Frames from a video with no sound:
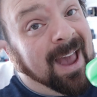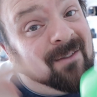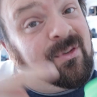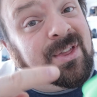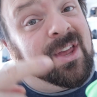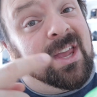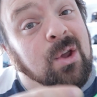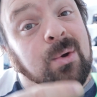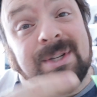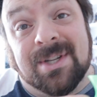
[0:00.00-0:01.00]
everything
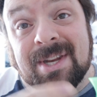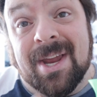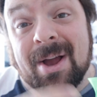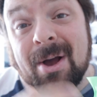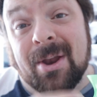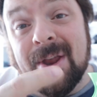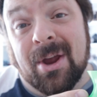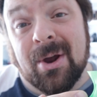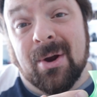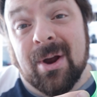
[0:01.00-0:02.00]
you see on
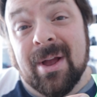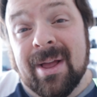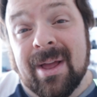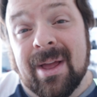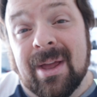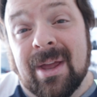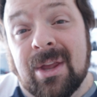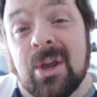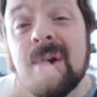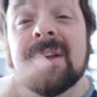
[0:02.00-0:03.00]
here,
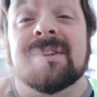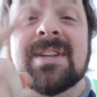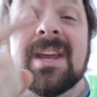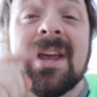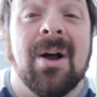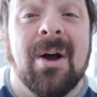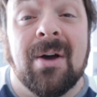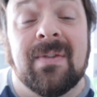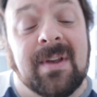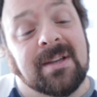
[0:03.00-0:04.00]
you can see
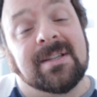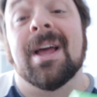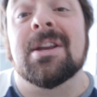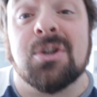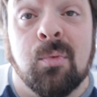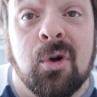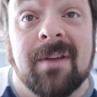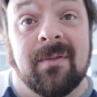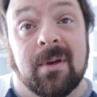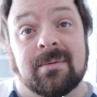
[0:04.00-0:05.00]
on the slicer
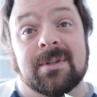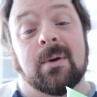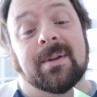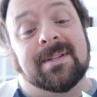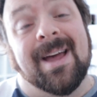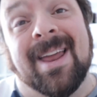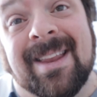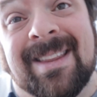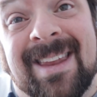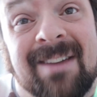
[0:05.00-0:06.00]
preview. So it's not a
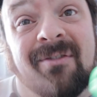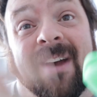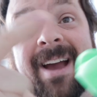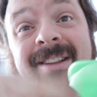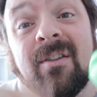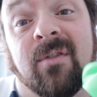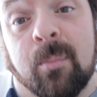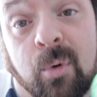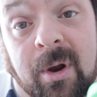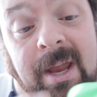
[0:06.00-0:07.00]
defect of the
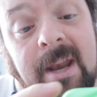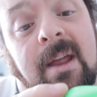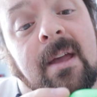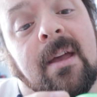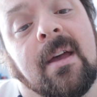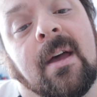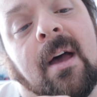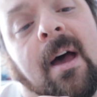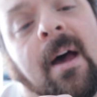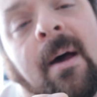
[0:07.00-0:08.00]
printing,
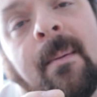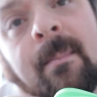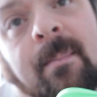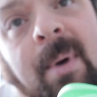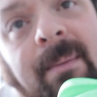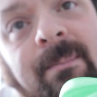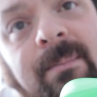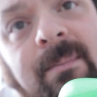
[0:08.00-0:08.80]
um, but